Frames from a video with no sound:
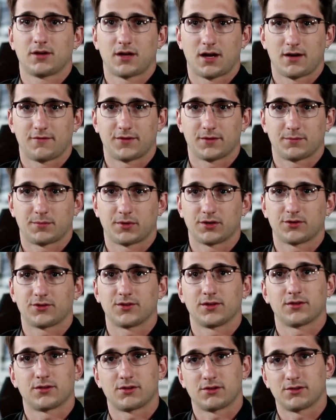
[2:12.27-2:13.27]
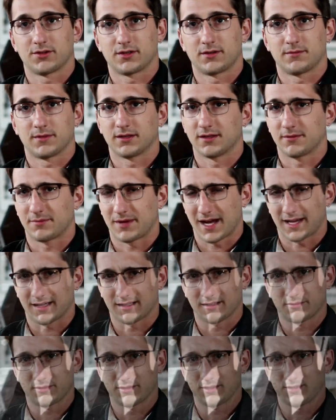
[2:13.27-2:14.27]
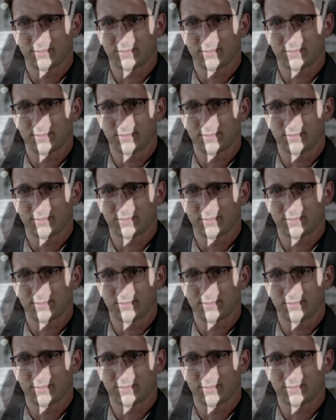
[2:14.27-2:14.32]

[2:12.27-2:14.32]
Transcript: cuff the person and throw them in the back of the police